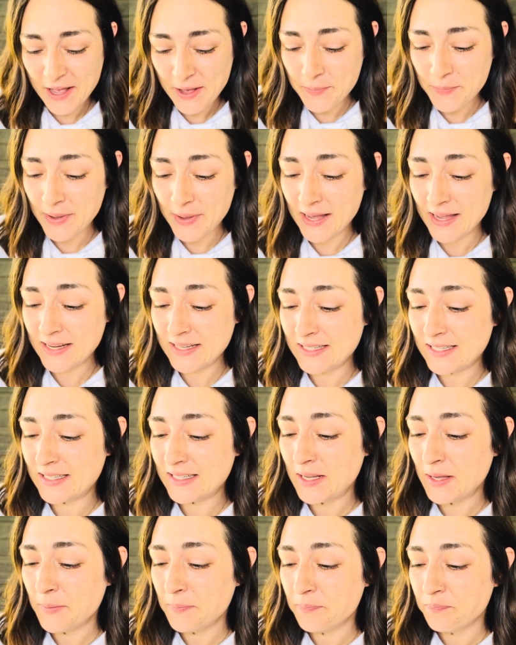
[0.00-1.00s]
But
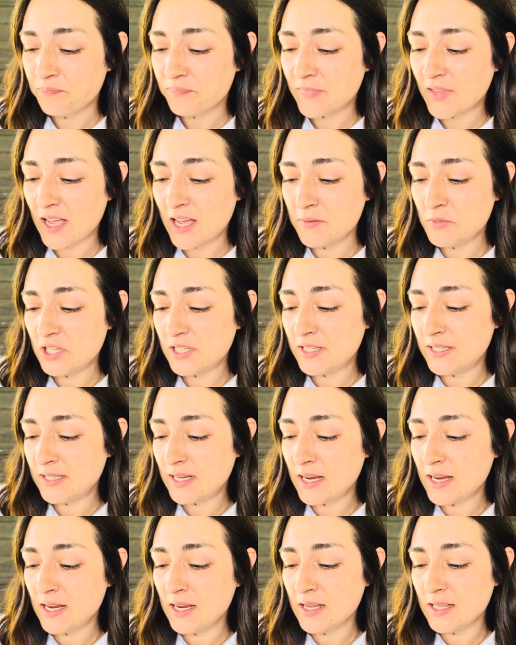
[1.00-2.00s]
I'm just
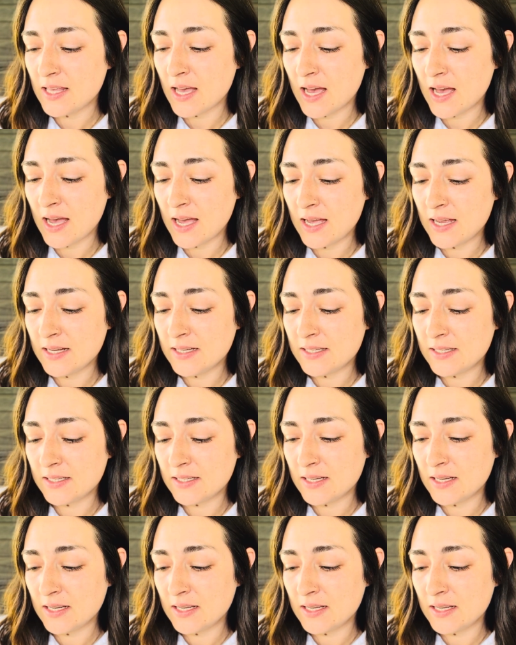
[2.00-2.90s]
seeing that